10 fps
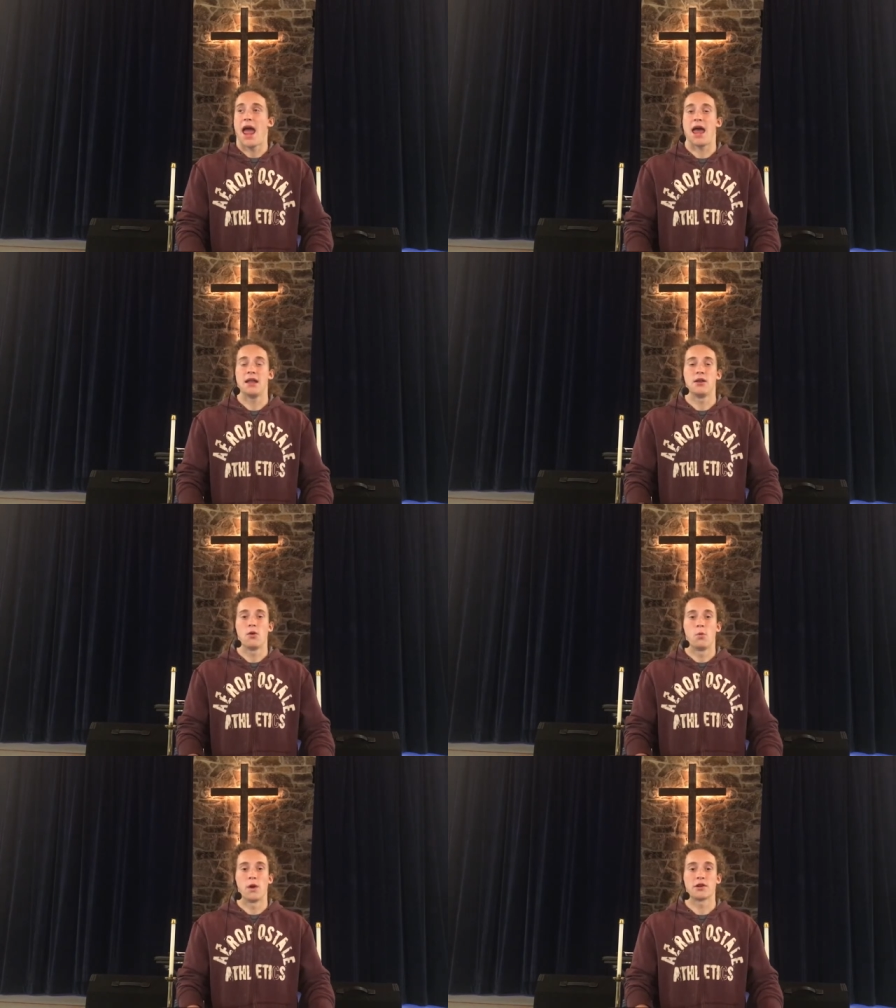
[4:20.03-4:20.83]
And
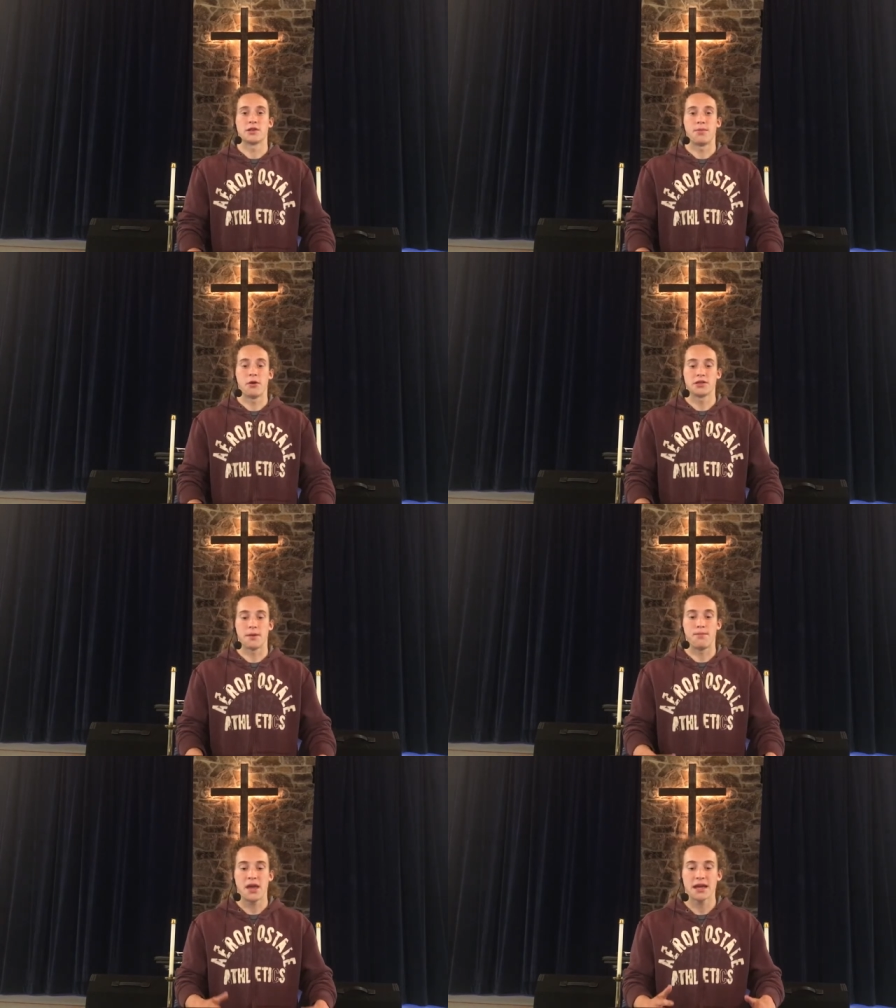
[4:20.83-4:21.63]
we're supposed
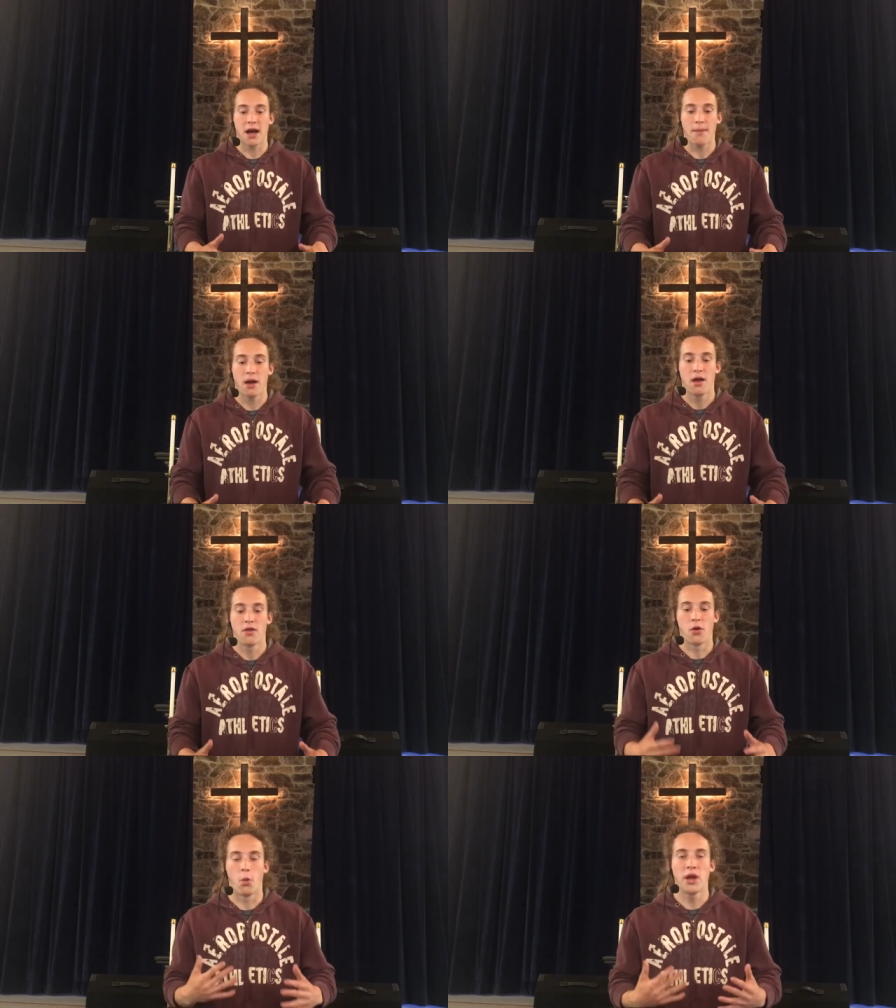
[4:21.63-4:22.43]
to pick up
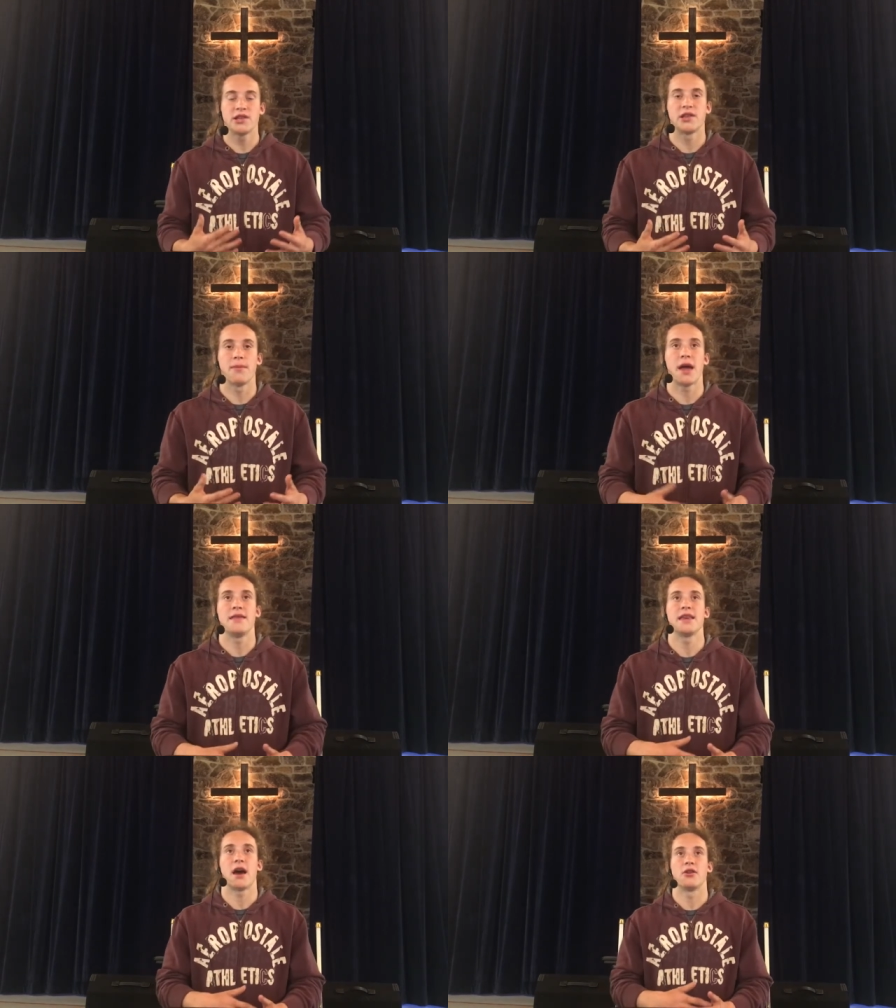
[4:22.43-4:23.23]
the wisdom
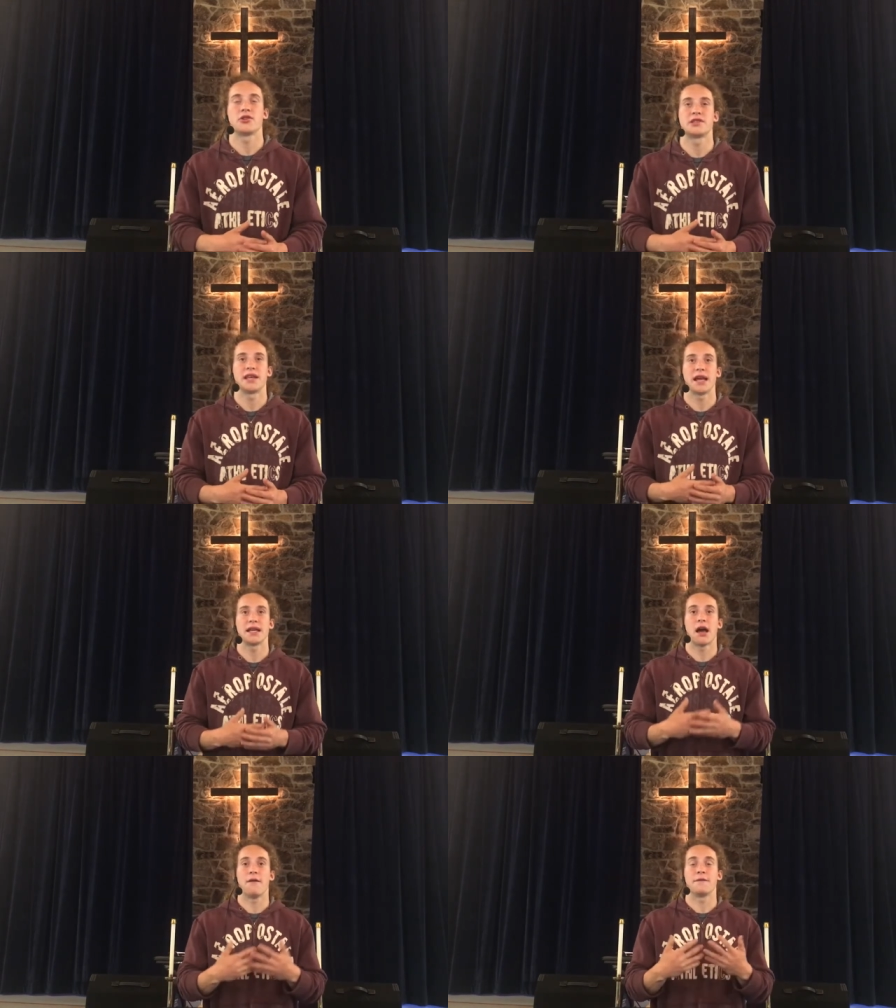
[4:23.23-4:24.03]
and the
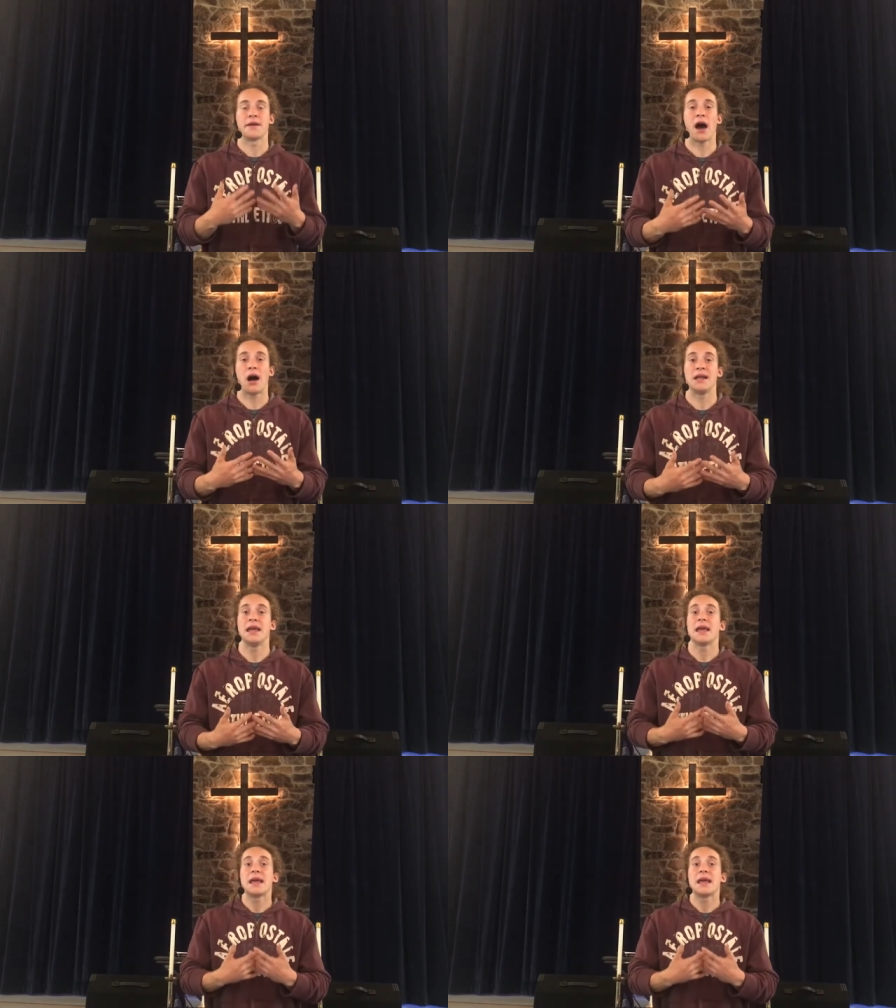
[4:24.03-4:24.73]
understanding of God,